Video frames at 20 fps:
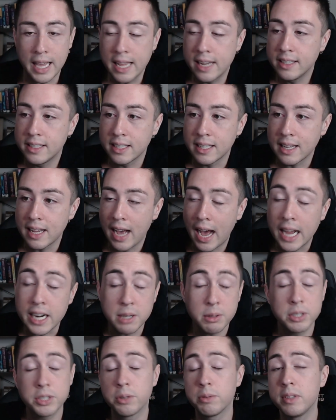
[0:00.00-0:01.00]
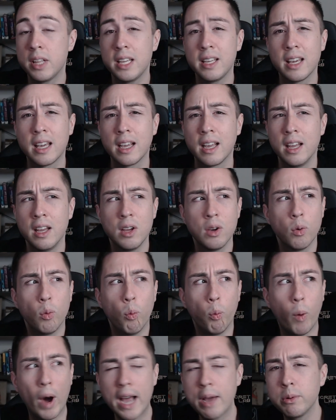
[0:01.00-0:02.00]
And I know what you're thinking
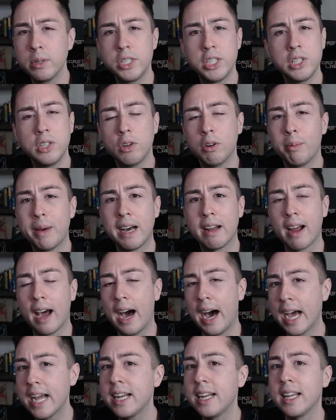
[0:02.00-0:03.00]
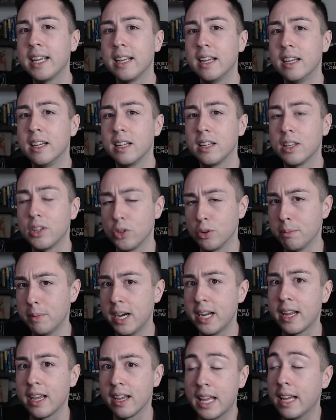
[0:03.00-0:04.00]
why would you go about hiding your
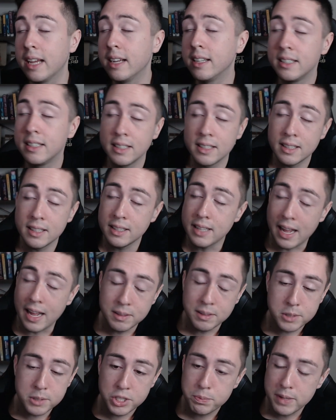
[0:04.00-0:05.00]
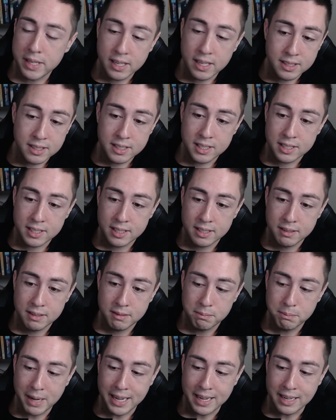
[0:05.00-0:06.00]
money? And that is because
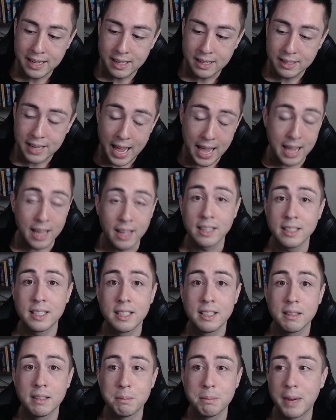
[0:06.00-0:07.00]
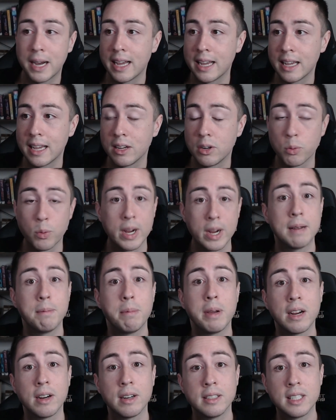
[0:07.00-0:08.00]
my aunt, my
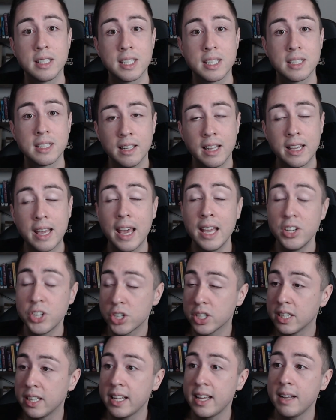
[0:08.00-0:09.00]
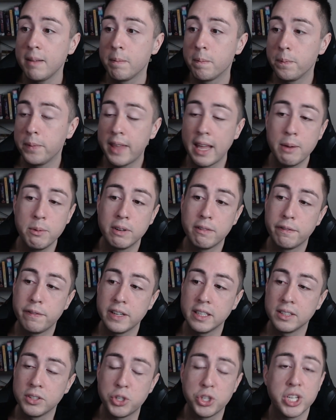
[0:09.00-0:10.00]
grandparents, occasionally they would
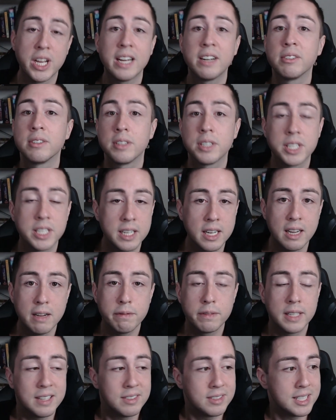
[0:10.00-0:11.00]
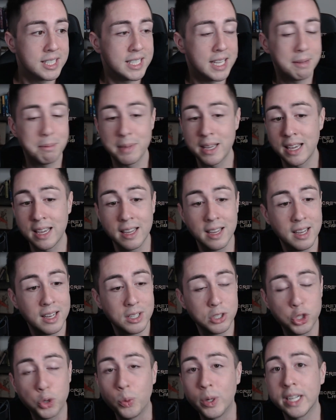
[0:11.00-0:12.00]
feel generous enough and they would send me
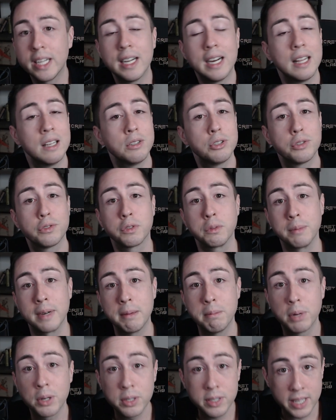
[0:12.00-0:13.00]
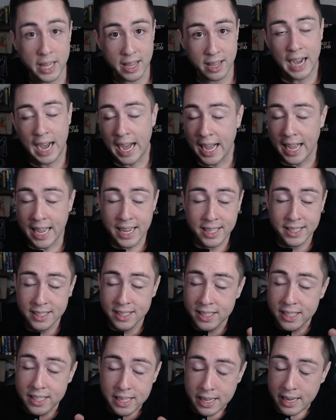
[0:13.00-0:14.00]
$20 for my birthday. I
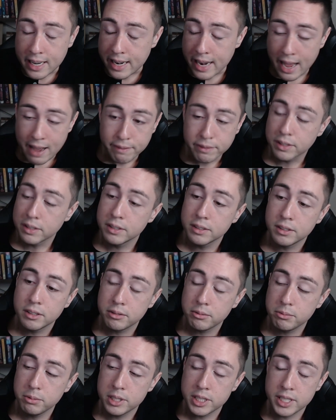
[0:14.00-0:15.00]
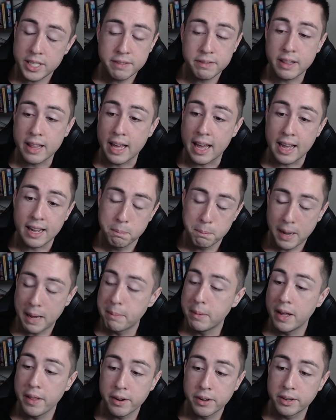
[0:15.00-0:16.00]
never received that. My
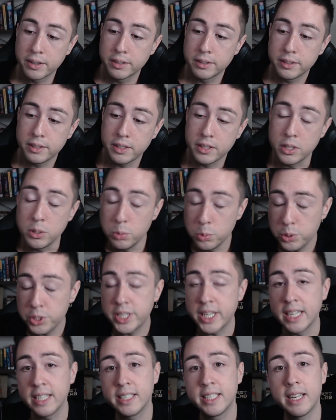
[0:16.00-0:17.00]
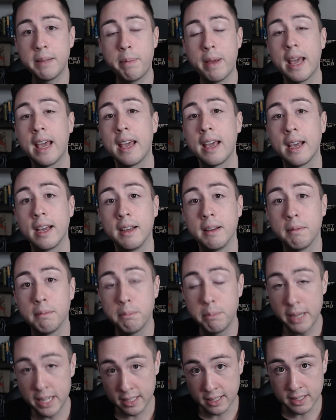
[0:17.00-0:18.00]
mother used it to pay
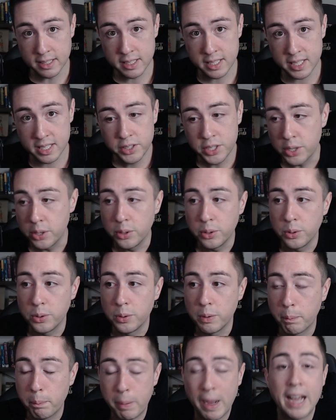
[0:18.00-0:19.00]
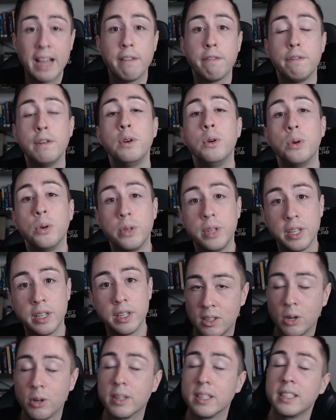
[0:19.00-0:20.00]
bills, to buy food,
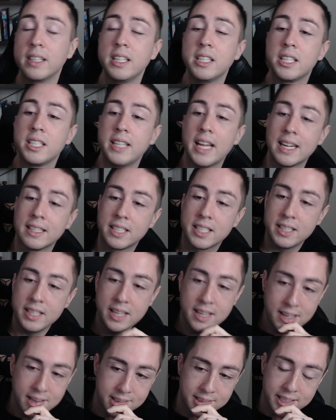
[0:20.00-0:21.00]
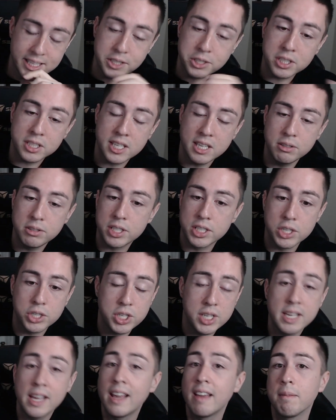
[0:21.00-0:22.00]
or at least that's the excuse that
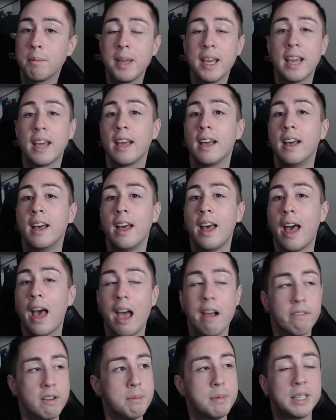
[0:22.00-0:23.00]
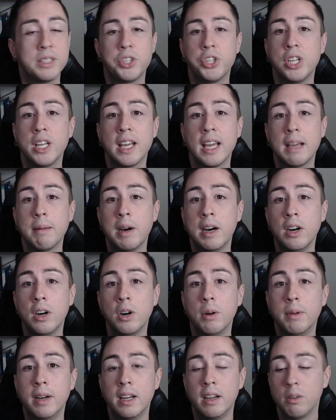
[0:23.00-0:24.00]
she gave me every month she came
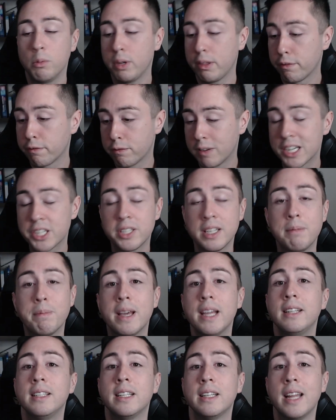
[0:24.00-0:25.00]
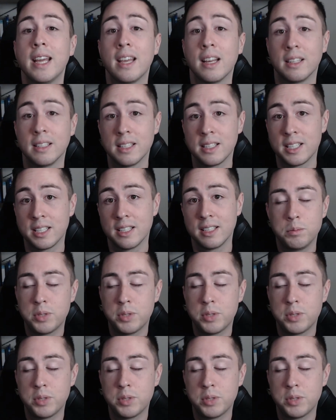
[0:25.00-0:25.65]
home with freshly painted nails.